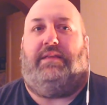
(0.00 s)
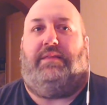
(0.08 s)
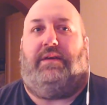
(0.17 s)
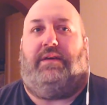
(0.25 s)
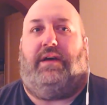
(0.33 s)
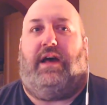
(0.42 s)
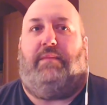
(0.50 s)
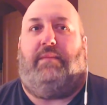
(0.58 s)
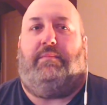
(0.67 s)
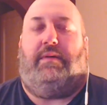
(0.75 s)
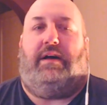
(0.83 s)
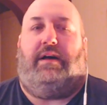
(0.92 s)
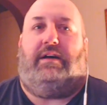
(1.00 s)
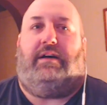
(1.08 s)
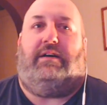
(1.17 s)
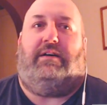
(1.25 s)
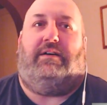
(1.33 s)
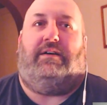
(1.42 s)
that
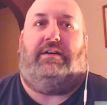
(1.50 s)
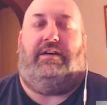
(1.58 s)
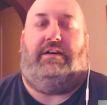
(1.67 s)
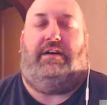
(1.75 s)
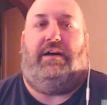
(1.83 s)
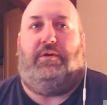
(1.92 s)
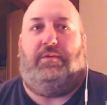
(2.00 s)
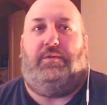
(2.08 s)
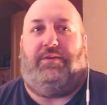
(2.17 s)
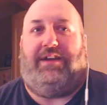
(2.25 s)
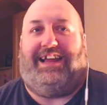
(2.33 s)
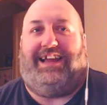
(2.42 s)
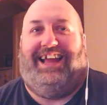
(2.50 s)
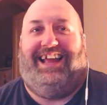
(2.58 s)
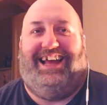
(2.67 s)
a boomerang.